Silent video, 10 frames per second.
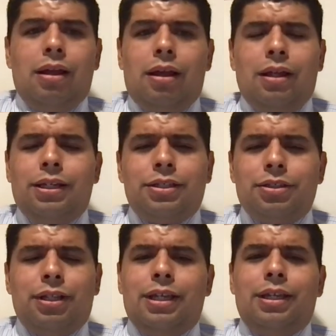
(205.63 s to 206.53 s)

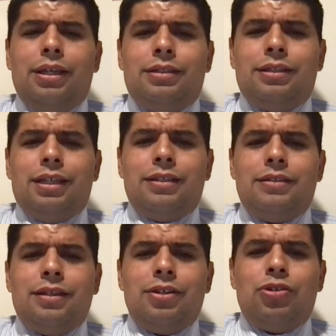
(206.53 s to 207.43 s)
Additionally, it
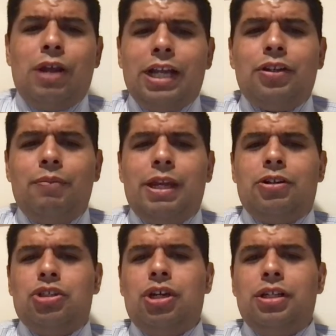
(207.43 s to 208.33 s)
says tractor maker
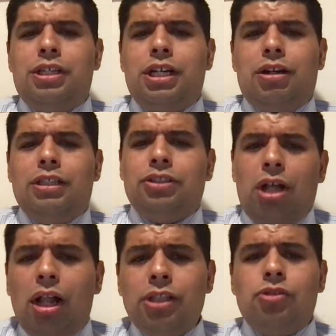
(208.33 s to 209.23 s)
John Deere is
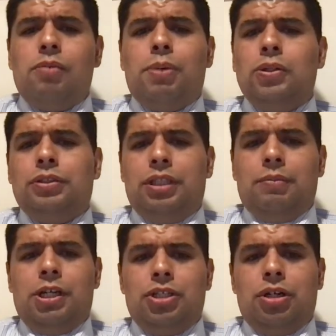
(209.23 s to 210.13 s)
also opposing the
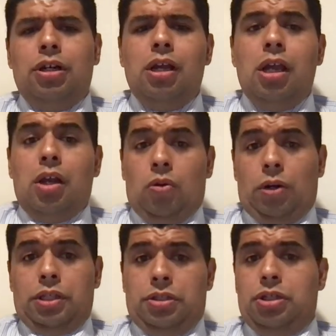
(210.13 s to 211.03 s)
measure.
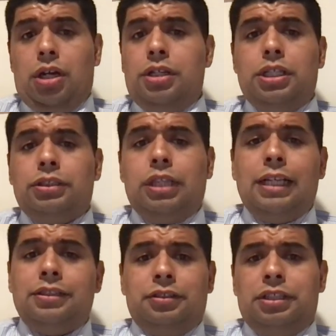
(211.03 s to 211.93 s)
According to John Deere's
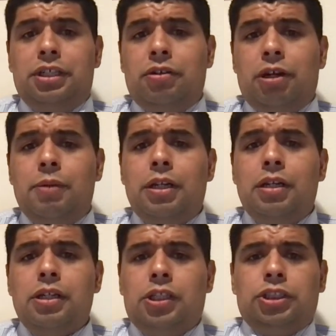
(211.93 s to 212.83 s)
licensing agreement,
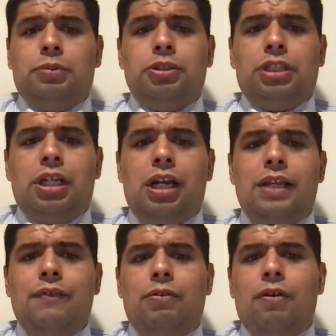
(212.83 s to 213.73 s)
customers cannot
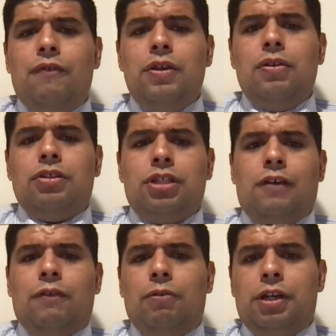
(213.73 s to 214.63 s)
even review the
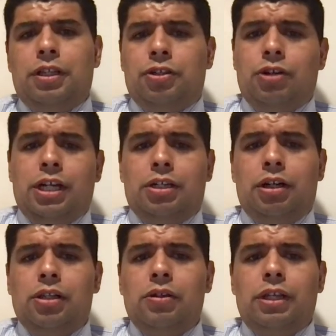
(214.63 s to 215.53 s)
software running the tractor,
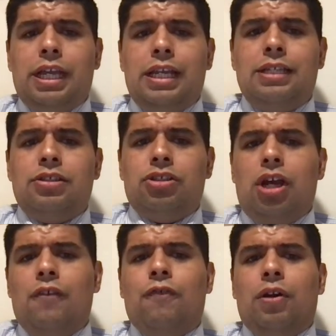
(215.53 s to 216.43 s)
including any
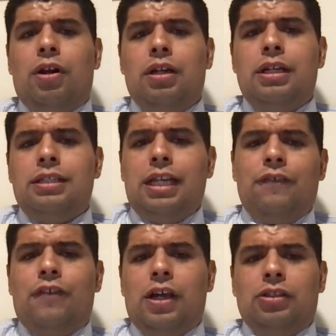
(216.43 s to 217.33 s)
software, data
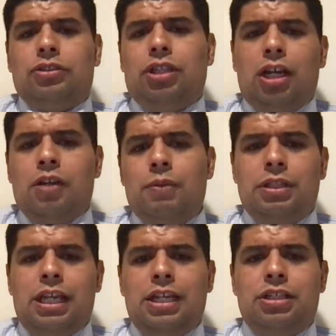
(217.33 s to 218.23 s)
files,
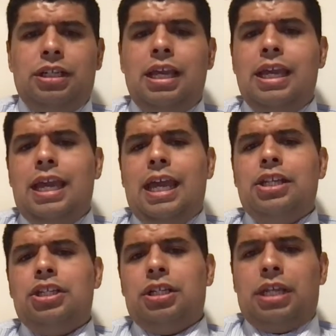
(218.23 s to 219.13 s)
documentation,
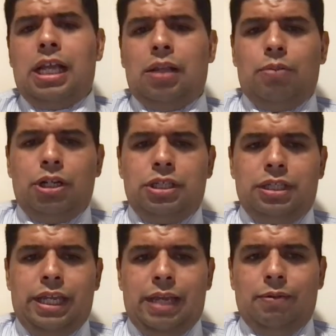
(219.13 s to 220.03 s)
engine calibration
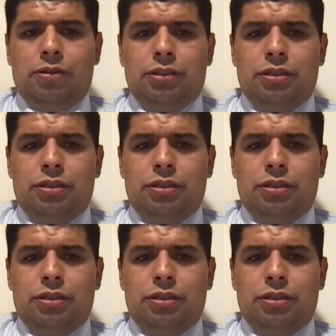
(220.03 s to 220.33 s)
tables.